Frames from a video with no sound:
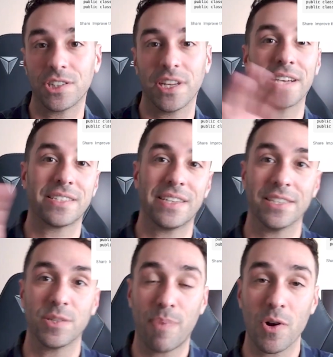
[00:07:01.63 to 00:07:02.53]

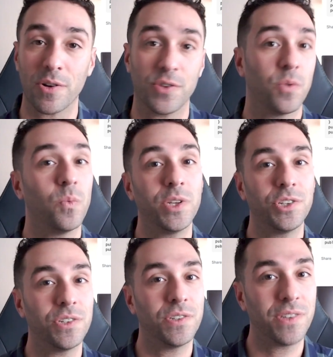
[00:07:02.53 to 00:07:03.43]
extends bird,
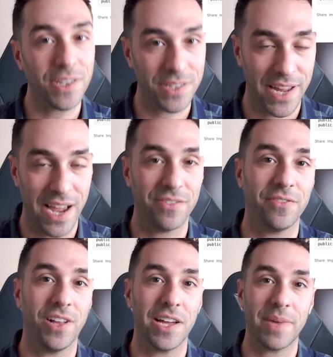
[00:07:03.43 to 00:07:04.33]
which doesn't have the
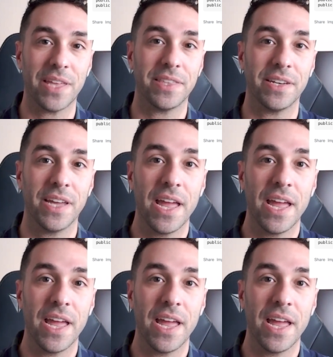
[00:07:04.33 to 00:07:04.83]
flying method.